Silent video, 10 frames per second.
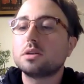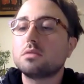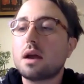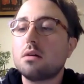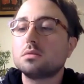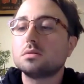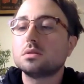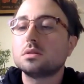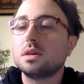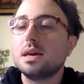around.
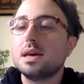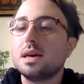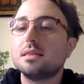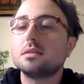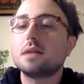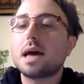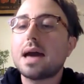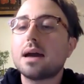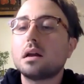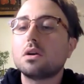In the
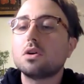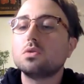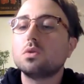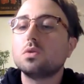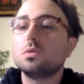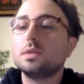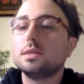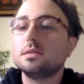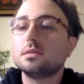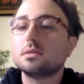air glow, all
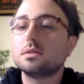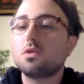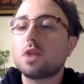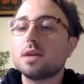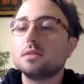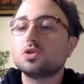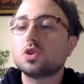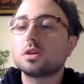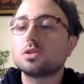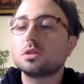these grey
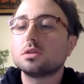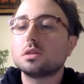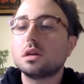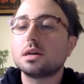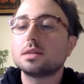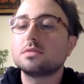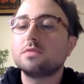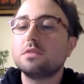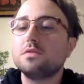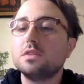structures looked
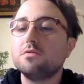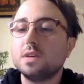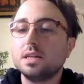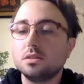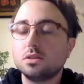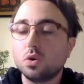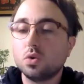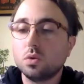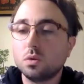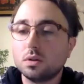50 feet
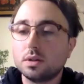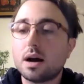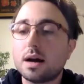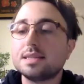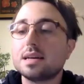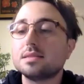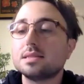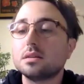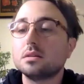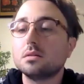tall and
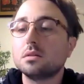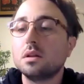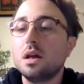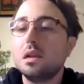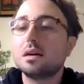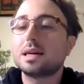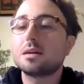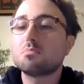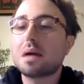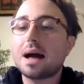identical.
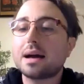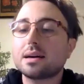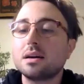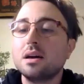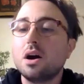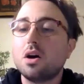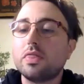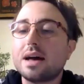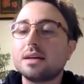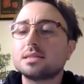Looking back on
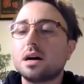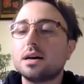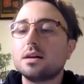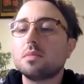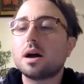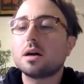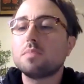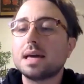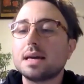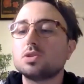that time, I
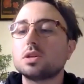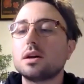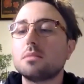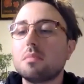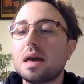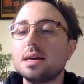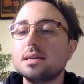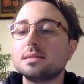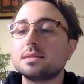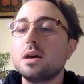picture a
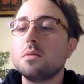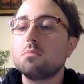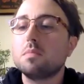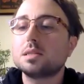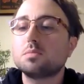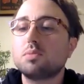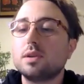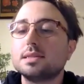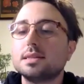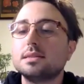maze
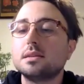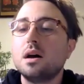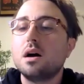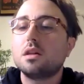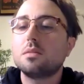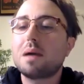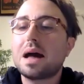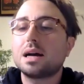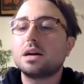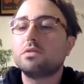misprinted on the
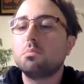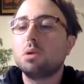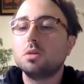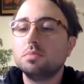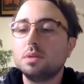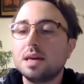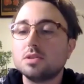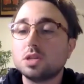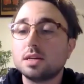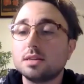back of a pub
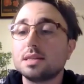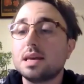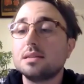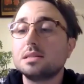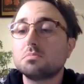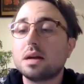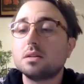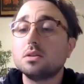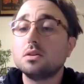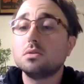kitchen's kids
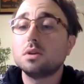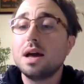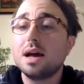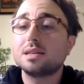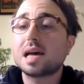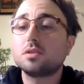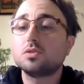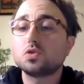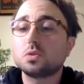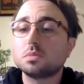menu, a
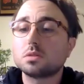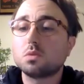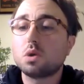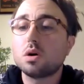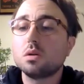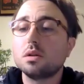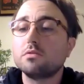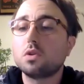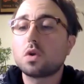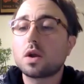tantrum swirl of
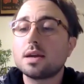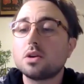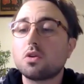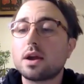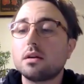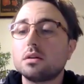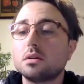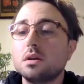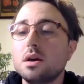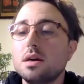grey
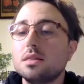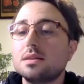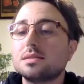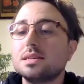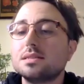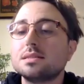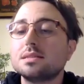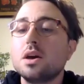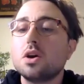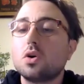crayon. There's this
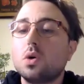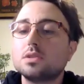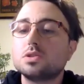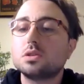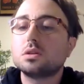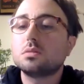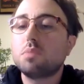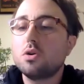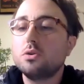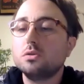question
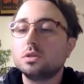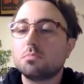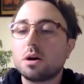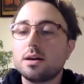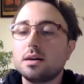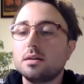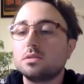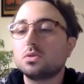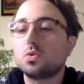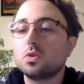posed by
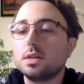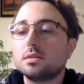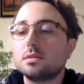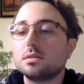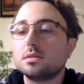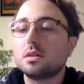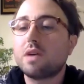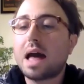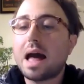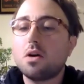historians of
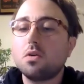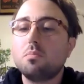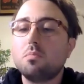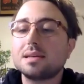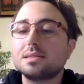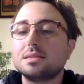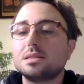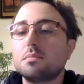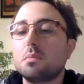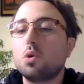how best to
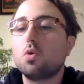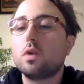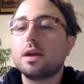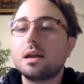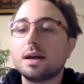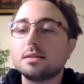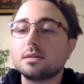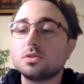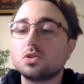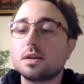memorialize
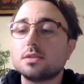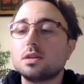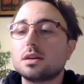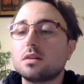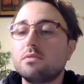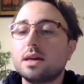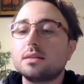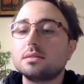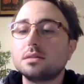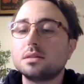a tragic event.